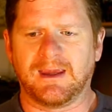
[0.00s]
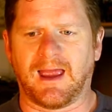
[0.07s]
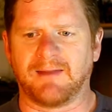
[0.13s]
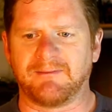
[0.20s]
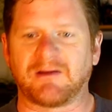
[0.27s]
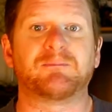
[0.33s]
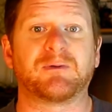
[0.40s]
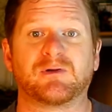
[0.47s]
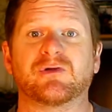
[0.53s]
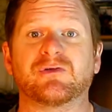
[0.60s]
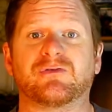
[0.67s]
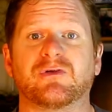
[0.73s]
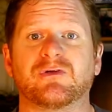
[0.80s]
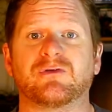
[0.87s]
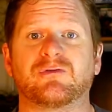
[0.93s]
And that's
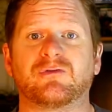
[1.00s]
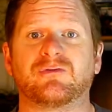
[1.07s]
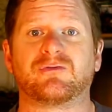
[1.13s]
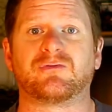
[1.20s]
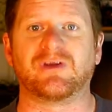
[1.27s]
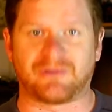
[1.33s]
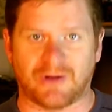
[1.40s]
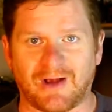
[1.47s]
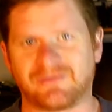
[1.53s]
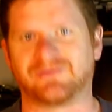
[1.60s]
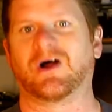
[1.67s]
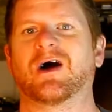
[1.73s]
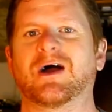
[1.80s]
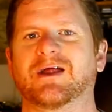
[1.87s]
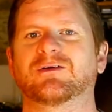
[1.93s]
because these guys
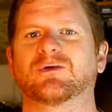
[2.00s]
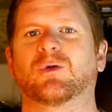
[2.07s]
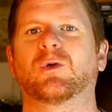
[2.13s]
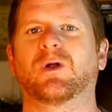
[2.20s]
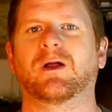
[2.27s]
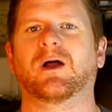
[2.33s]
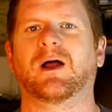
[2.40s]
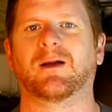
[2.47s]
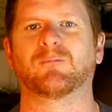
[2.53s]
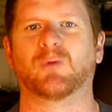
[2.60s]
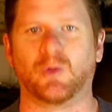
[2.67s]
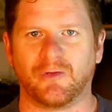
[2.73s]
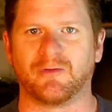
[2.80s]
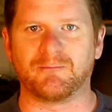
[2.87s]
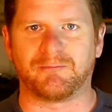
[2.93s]
died.
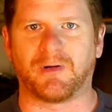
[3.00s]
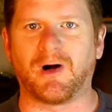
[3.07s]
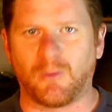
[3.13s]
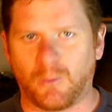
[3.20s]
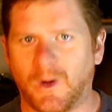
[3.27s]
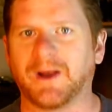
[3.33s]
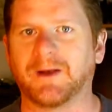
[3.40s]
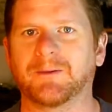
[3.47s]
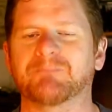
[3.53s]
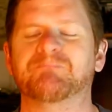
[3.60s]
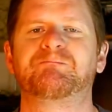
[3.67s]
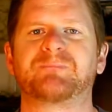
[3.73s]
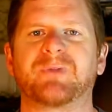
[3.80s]
All of them, par one,